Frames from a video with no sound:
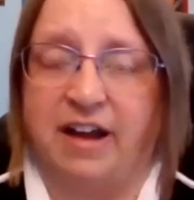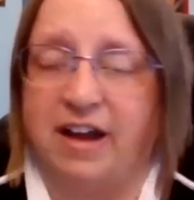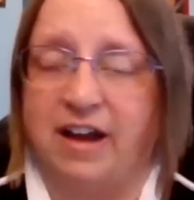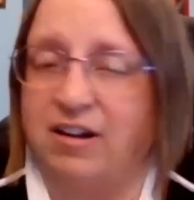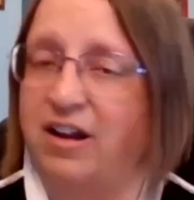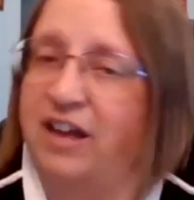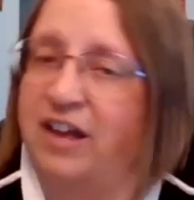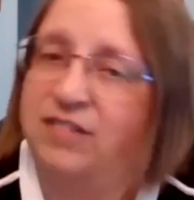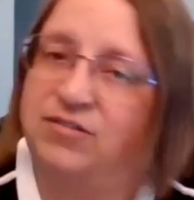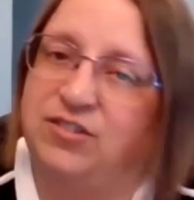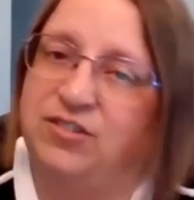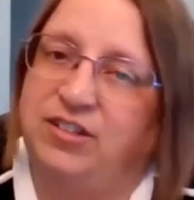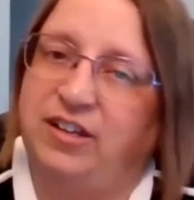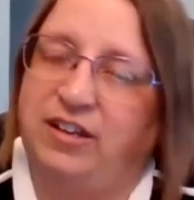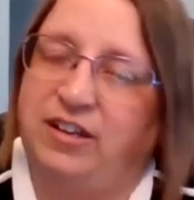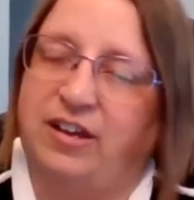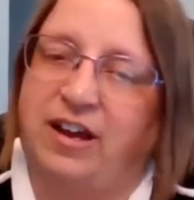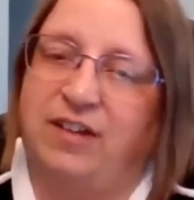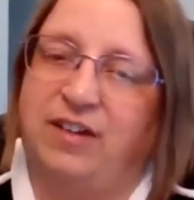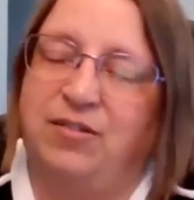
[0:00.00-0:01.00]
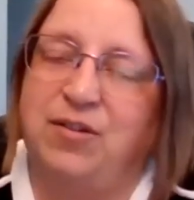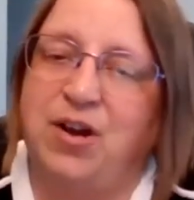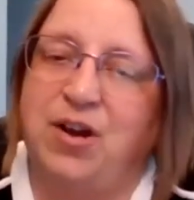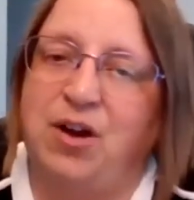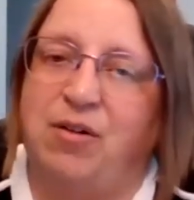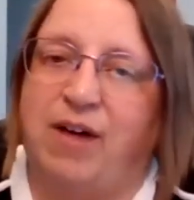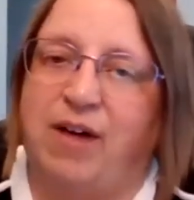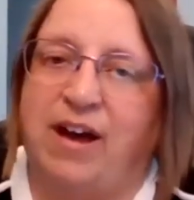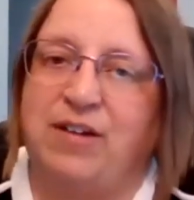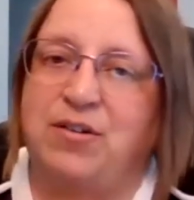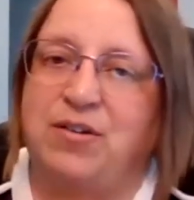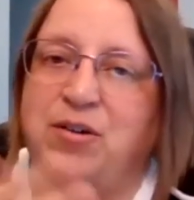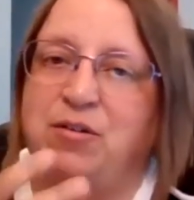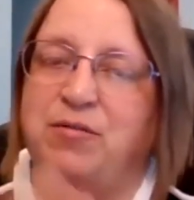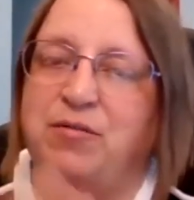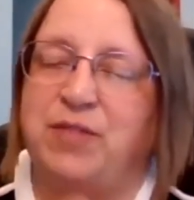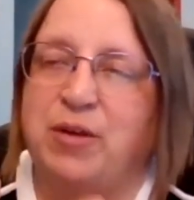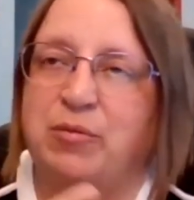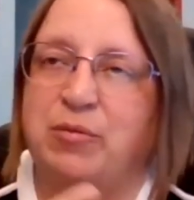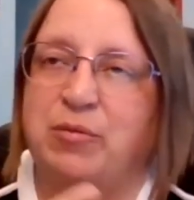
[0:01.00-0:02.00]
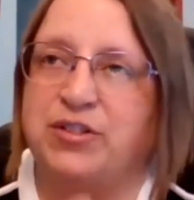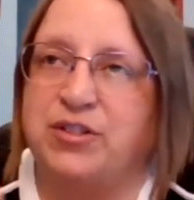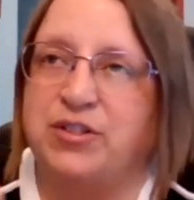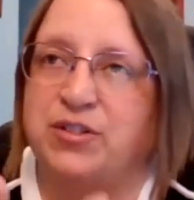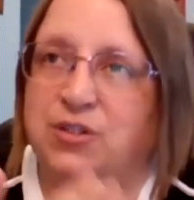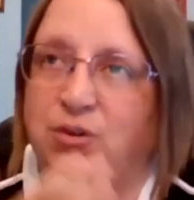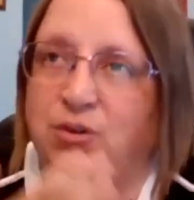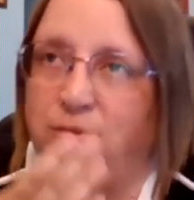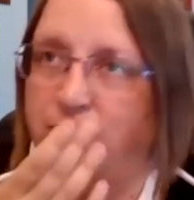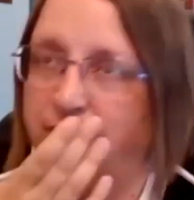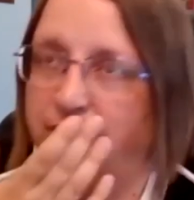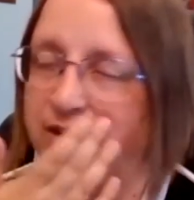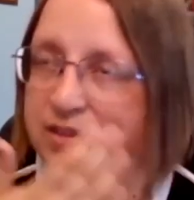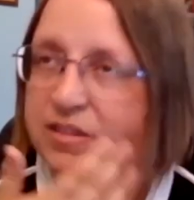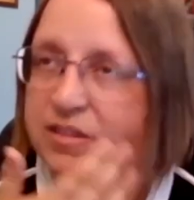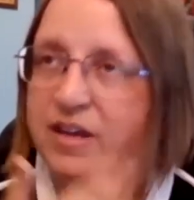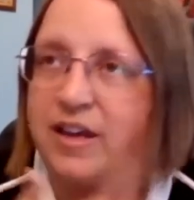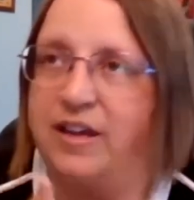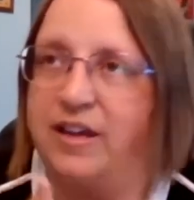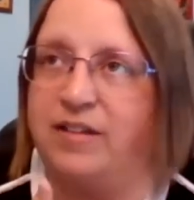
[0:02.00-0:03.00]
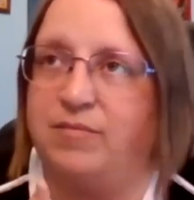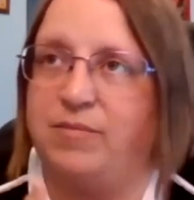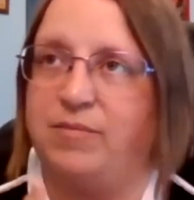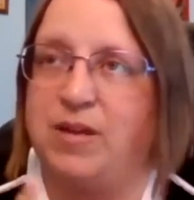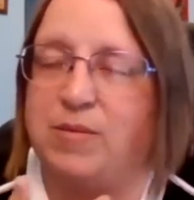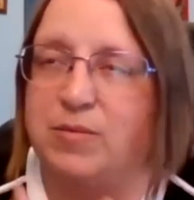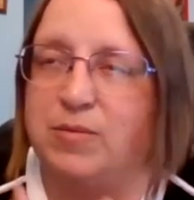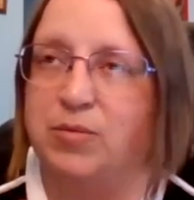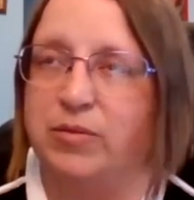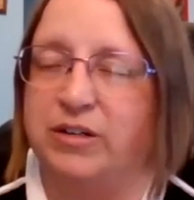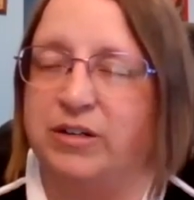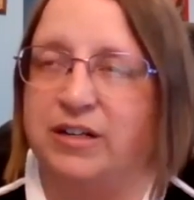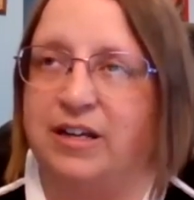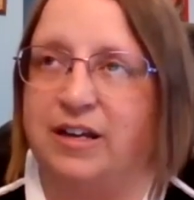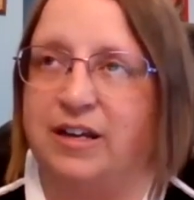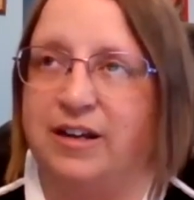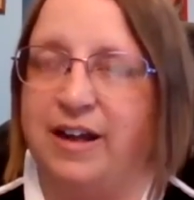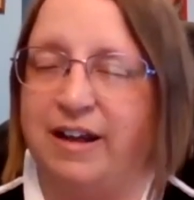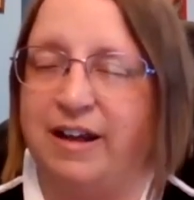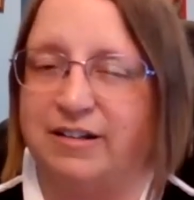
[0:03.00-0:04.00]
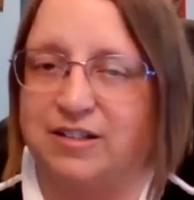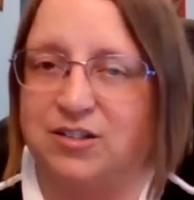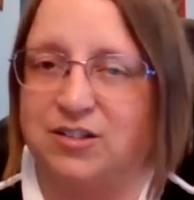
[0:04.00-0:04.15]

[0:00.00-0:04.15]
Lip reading: I don't know. I don't know if they were just so worried that people wouldn't connect,